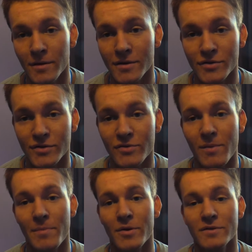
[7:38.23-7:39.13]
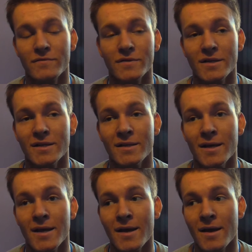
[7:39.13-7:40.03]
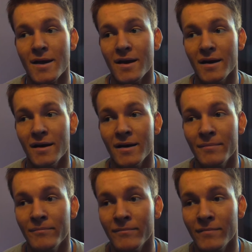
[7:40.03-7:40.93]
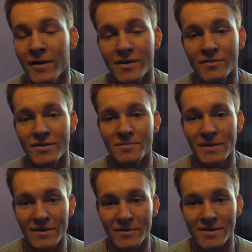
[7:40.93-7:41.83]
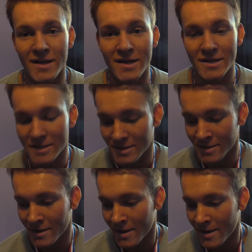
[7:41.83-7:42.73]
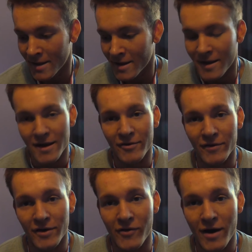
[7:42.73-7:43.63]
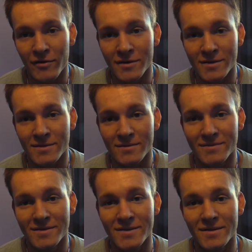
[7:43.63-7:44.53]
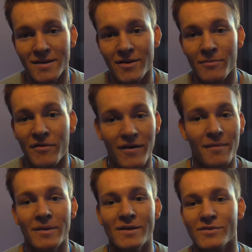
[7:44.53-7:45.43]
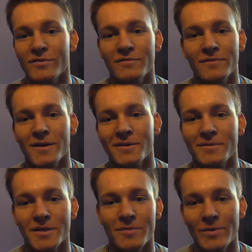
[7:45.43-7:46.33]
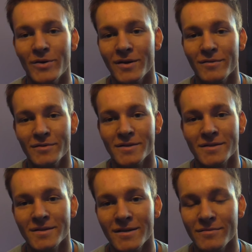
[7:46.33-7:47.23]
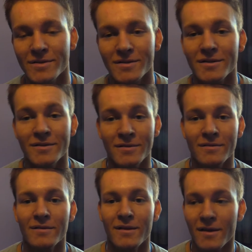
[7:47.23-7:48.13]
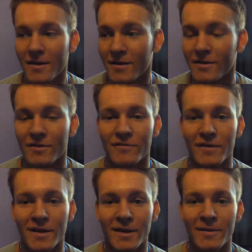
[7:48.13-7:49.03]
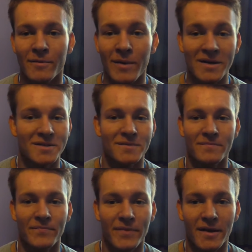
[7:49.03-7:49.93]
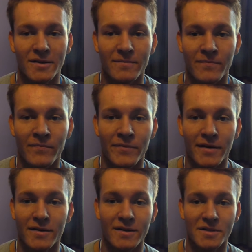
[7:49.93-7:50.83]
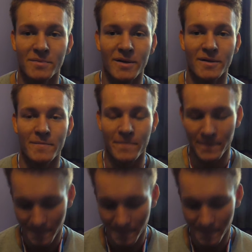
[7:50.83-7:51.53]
I enjoyed doing my posing routine. I enjoyed just being on stage and hearing the crowd and hearing my family sort of like cheer me on. It was a good feeling, amazing. I couldn't explain it.